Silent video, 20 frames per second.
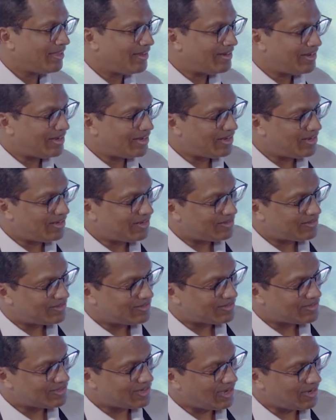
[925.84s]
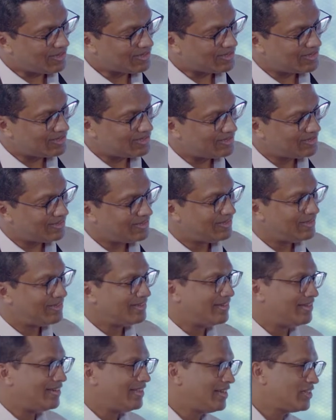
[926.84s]
Little tart,
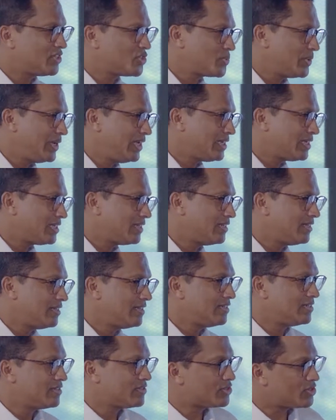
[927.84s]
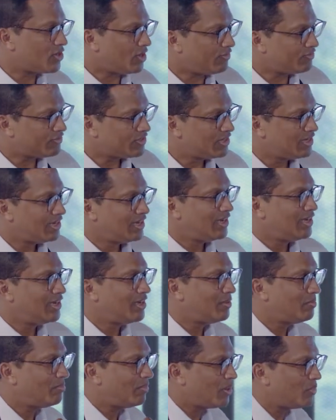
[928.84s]
little sweet, soft,
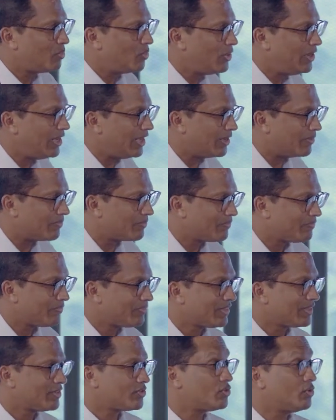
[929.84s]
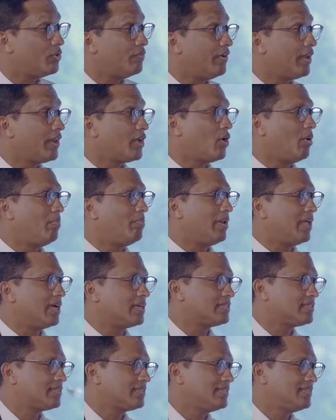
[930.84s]
but woody. So very complex.